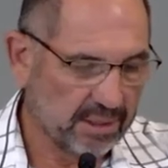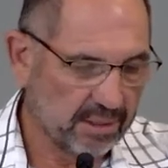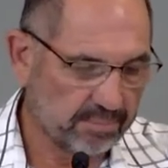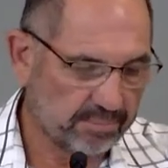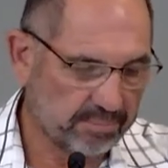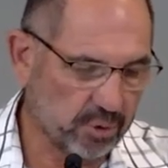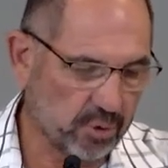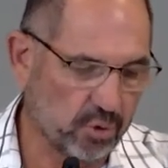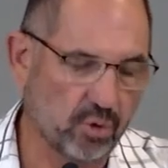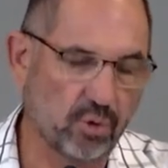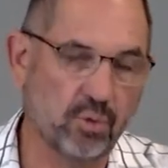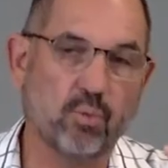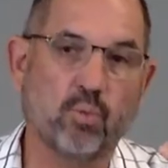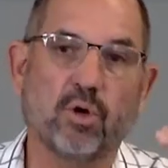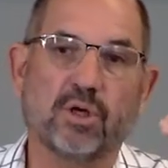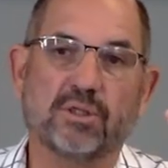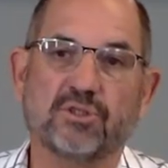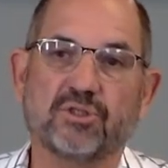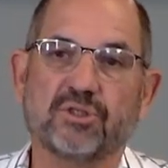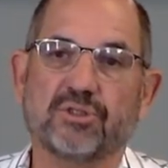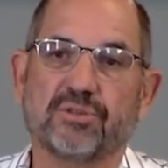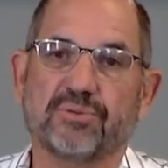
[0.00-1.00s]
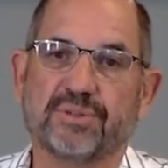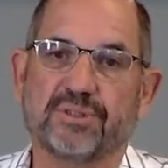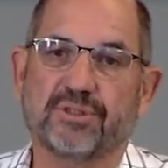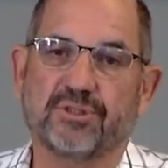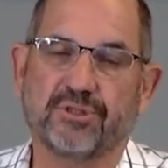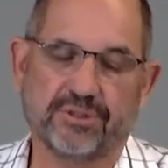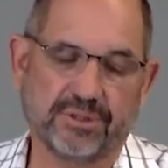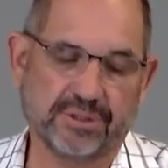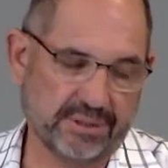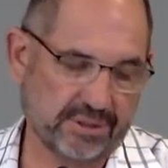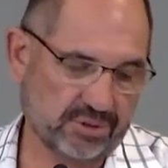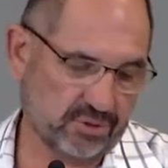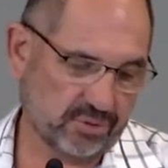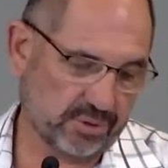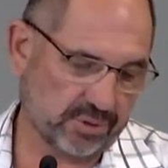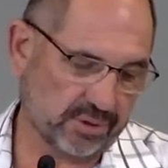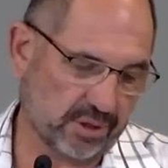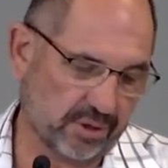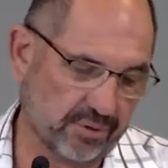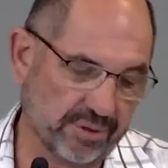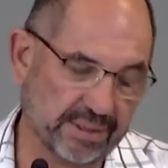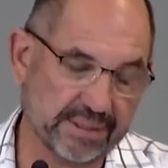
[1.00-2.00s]
Paul wants to assert his
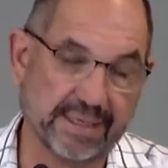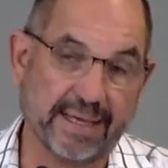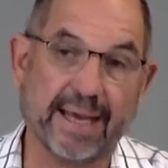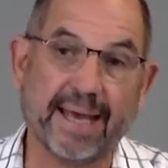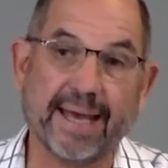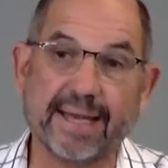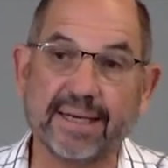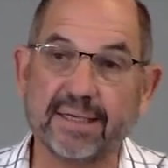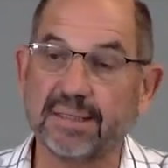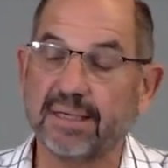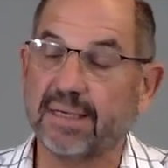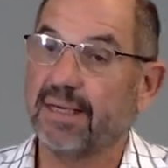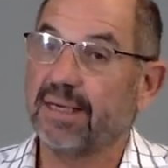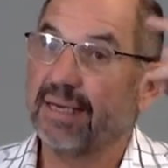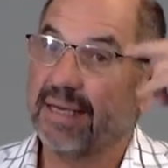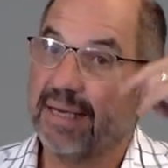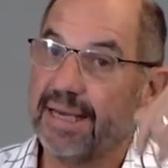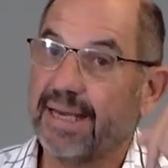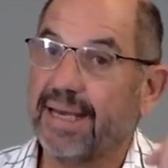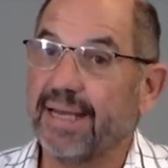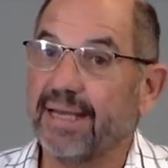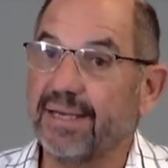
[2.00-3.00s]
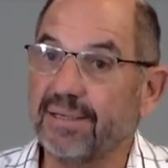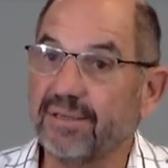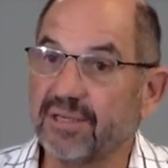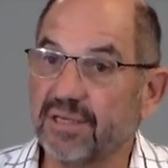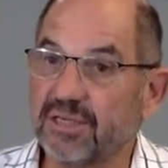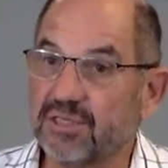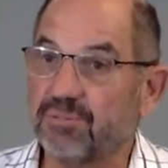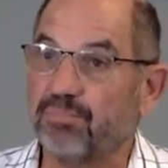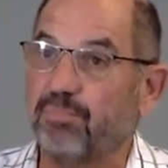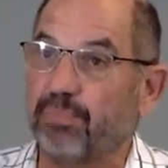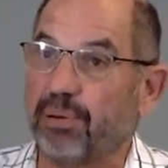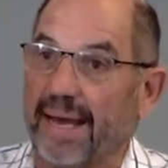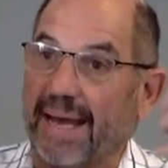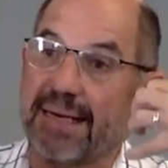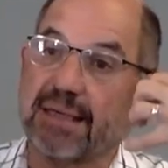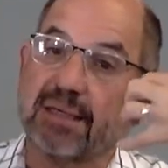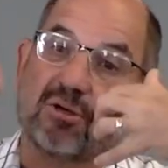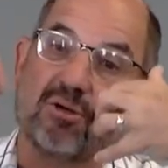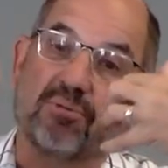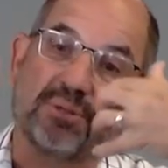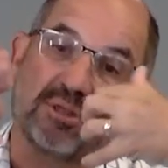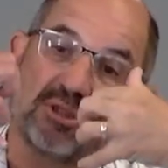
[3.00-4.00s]
authority. And in this
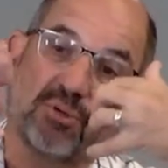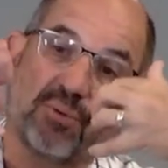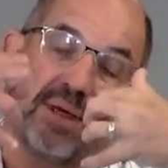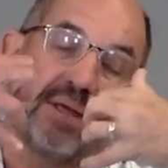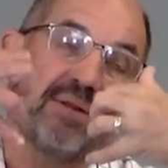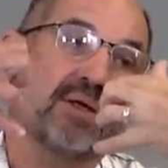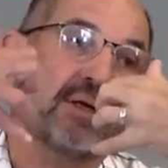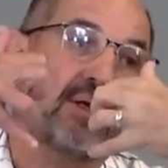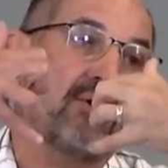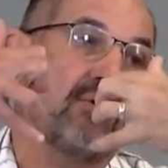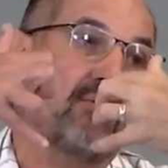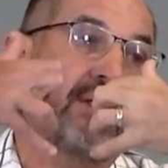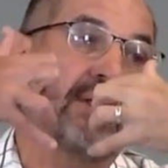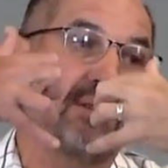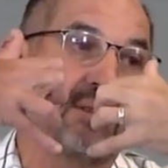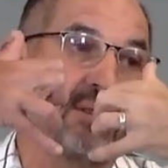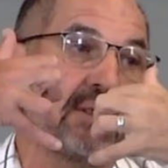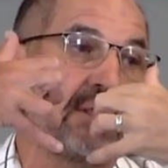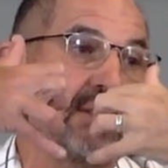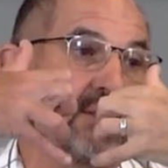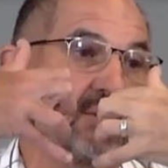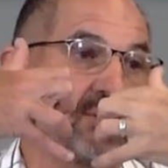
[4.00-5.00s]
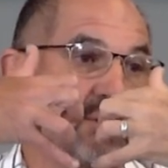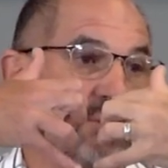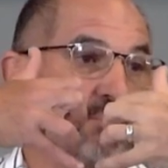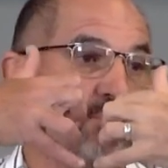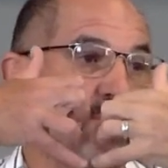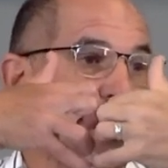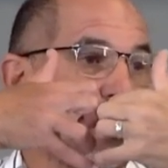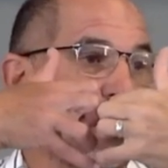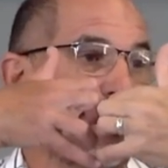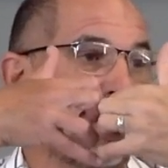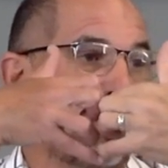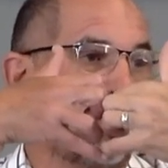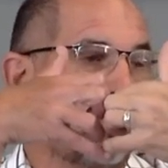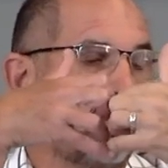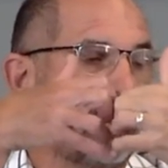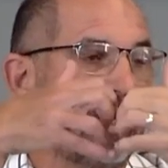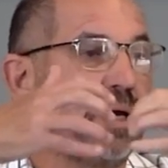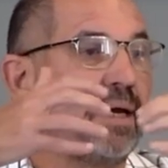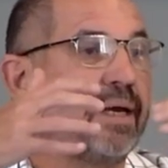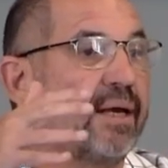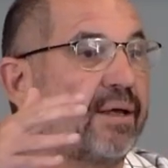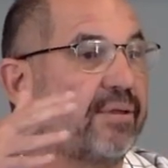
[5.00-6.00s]
battle between the Corinthians and Paul,
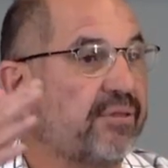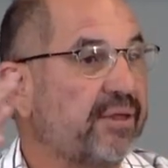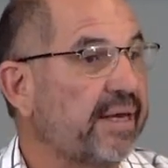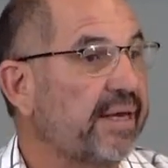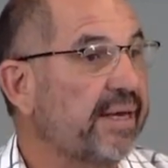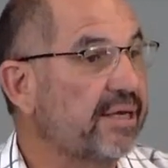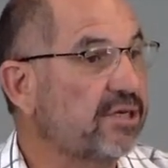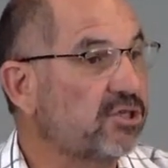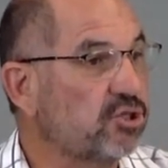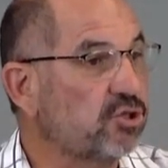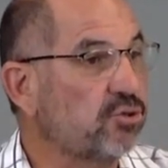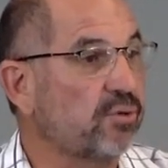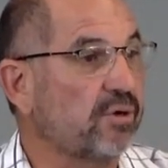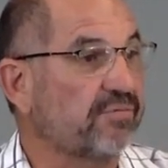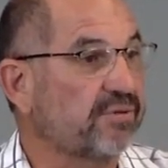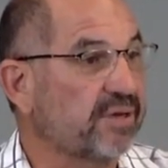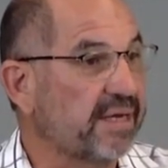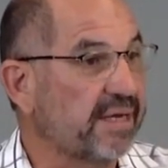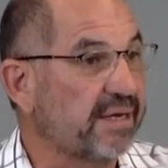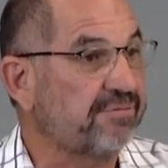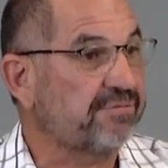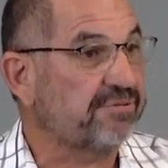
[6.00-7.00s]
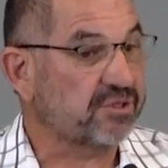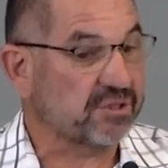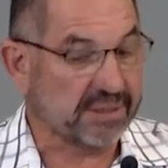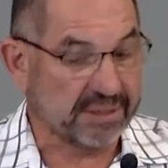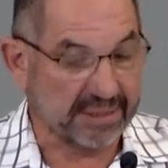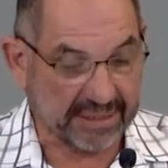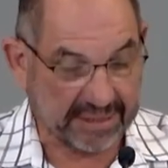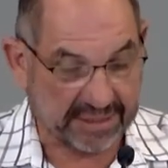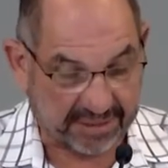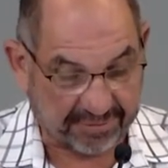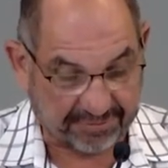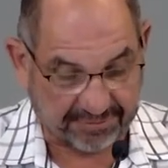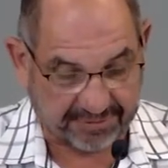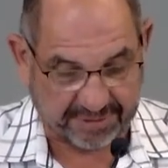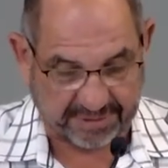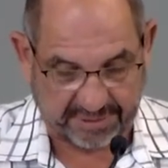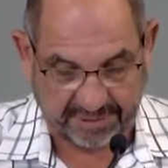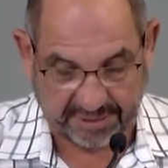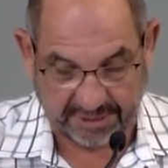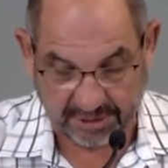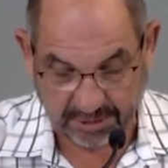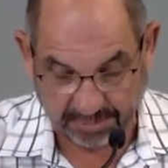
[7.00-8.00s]
the issue of gifts and
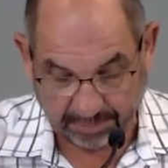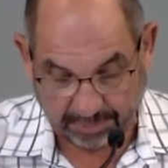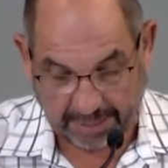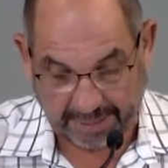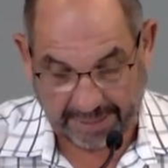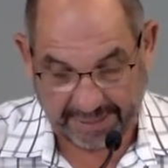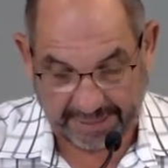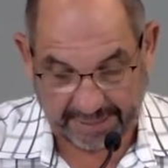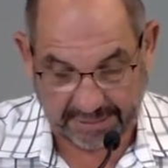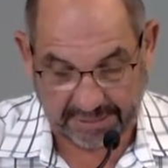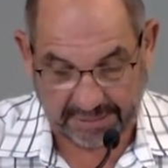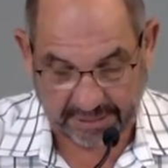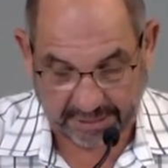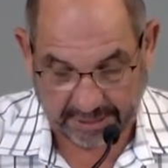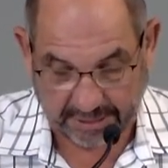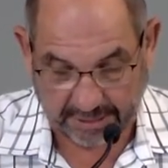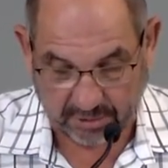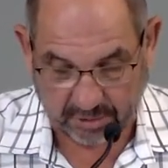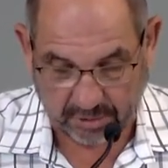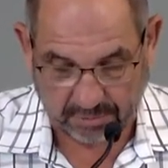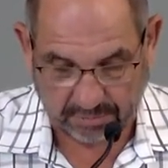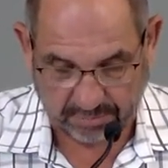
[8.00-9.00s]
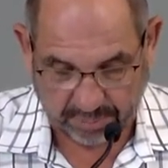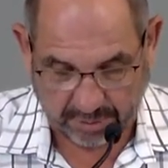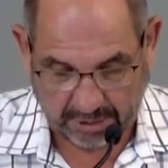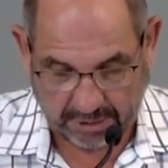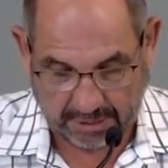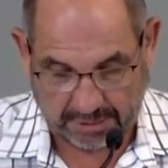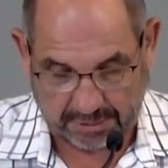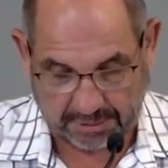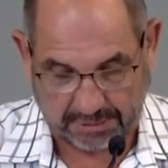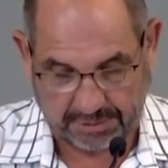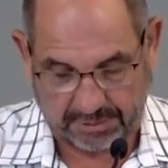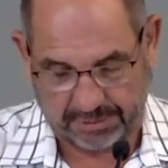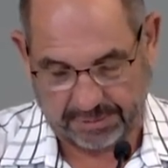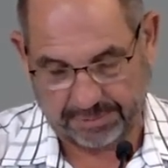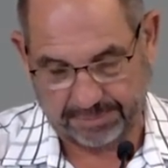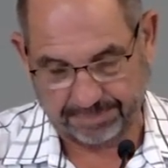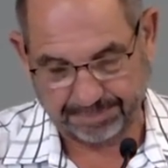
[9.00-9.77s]
giftedness plays its part.